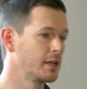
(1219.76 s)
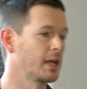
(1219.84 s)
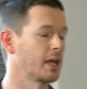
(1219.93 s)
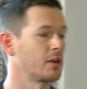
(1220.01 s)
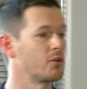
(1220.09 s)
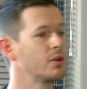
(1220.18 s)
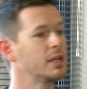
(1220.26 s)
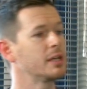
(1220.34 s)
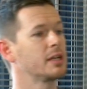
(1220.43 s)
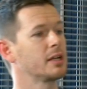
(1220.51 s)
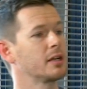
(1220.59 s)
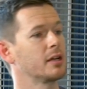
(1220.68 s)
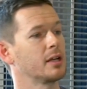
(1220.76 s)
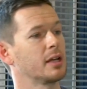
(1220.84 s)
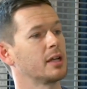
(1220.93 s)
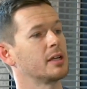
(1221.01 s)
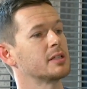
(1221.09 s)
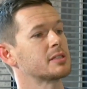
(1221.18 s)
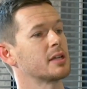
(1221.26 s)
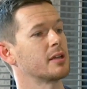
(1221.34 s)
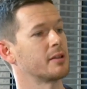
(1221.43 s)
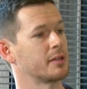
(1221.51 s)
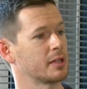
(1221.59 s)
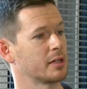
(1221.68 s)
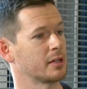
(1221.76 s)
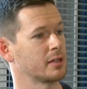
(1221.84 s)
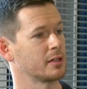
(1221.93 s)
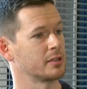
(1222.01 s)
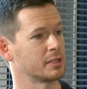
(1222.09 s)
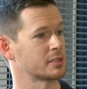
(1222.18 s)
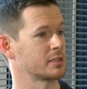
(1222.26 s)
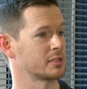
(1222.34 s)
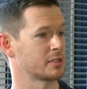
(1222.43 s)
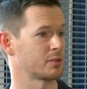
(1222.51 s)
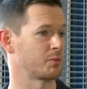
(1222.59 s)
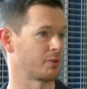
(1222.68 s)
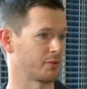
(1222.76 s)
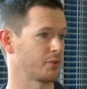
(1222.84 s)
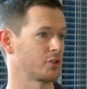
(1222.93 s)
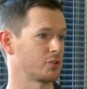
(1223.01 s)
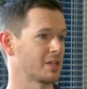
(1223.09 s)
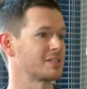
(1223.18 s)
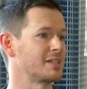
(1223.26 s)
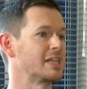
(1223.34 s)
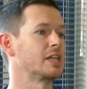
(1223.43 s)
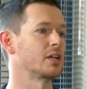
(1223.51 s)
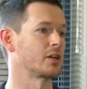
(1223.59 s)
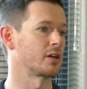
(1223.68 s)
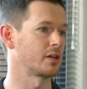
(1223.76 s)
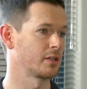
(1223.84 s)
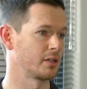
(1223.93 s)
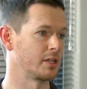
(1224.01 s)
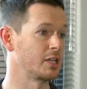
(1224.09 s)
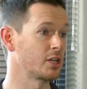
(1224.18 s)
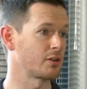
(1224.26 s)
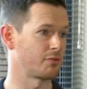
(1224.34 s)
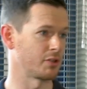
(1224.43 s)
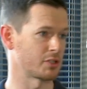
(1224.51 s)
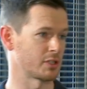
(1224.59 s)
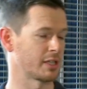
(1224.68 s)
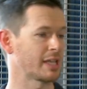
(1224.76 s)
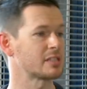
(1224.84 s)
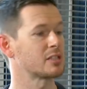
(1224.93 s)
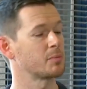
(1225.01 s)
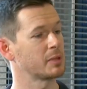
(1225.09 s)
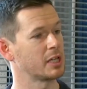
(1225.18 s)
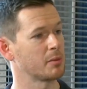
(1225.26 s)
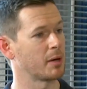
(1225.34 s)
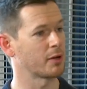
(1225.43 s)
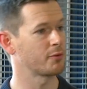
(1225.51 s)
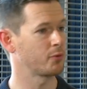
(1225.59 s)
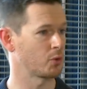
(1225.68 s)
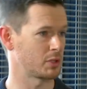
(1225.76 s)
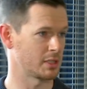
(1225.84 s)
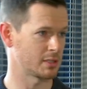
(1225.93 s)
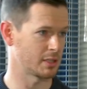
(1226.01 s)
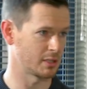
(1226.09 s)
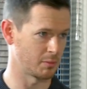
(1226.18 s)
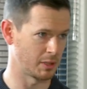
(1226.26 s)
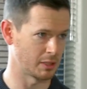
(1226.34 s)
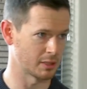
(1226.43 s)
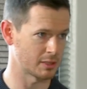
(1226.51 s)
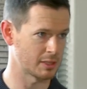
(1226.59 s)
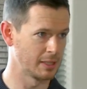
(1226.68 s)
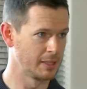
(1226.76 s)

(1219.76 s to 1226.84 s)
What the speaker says: And reading is the distance that we refer to as near vision. That's typically about 40 centimeters.